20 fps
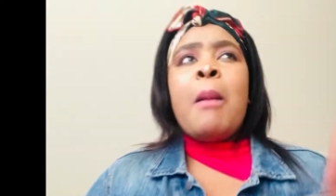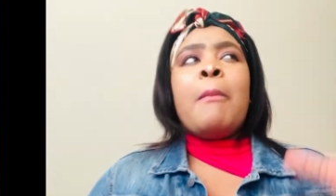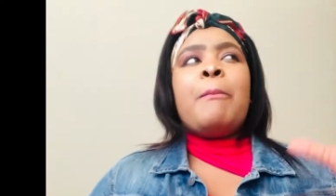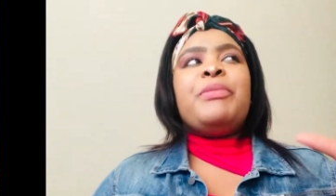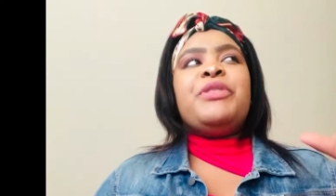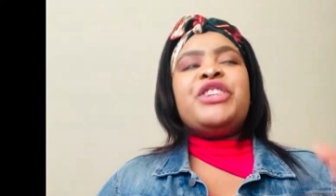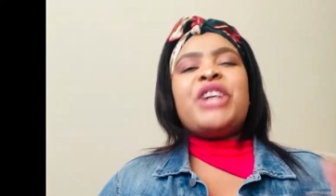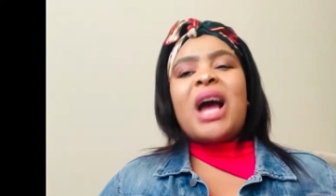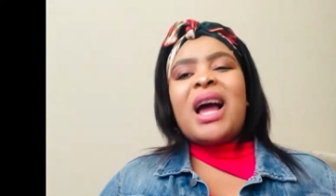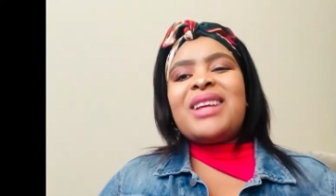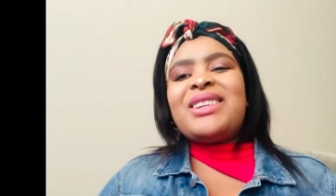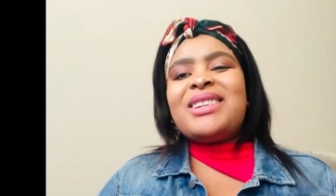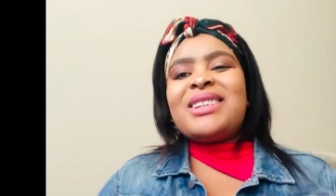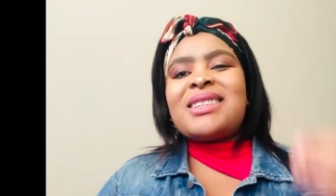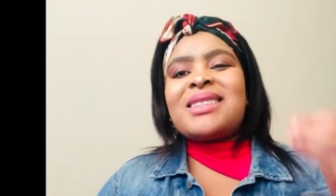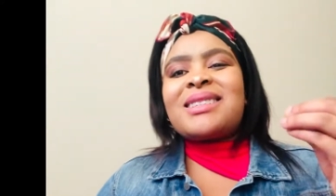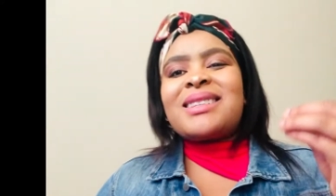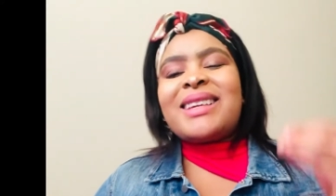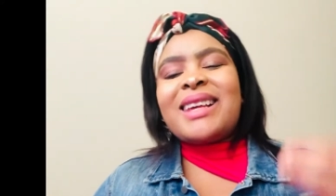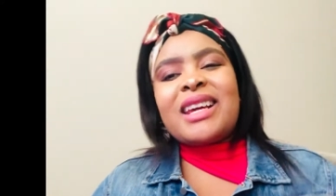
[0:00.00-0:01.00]

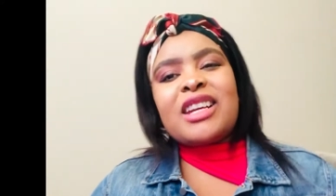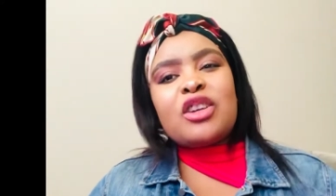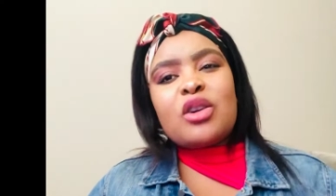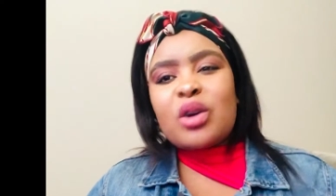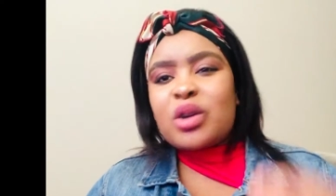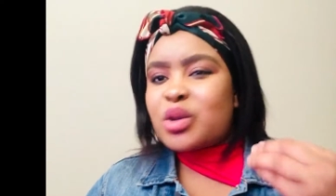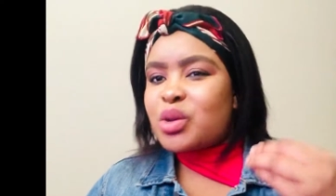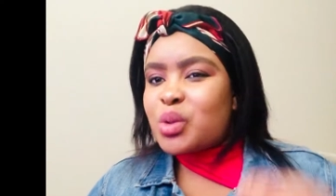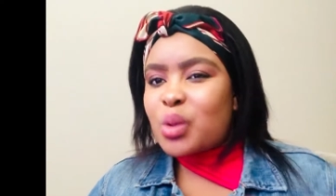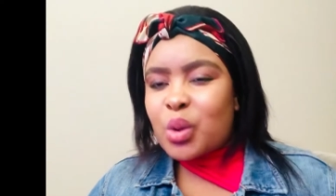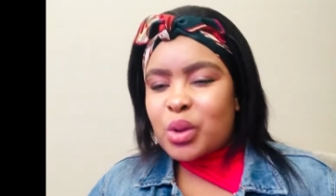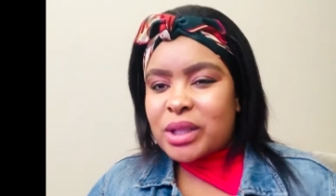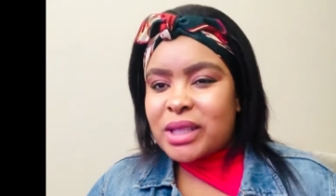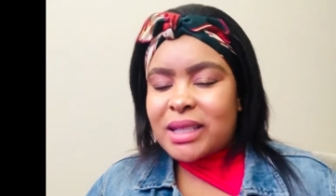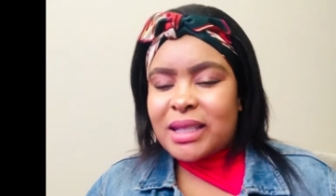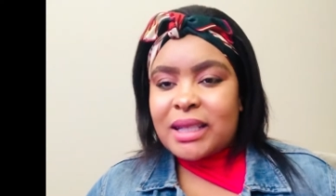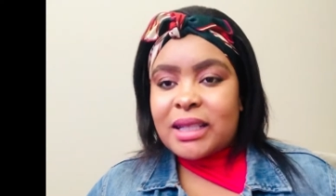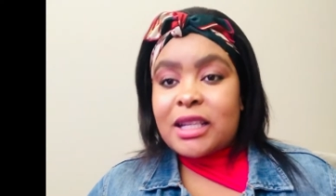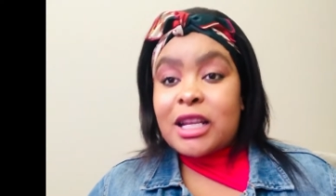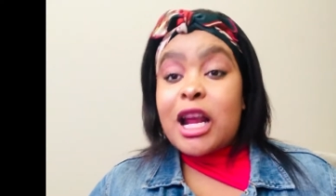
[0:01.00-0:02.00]
judges get
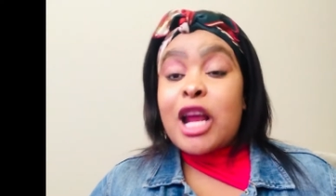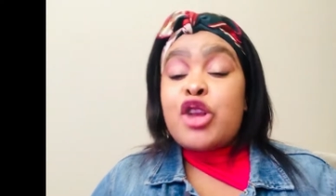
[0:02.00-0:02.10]
exhausted.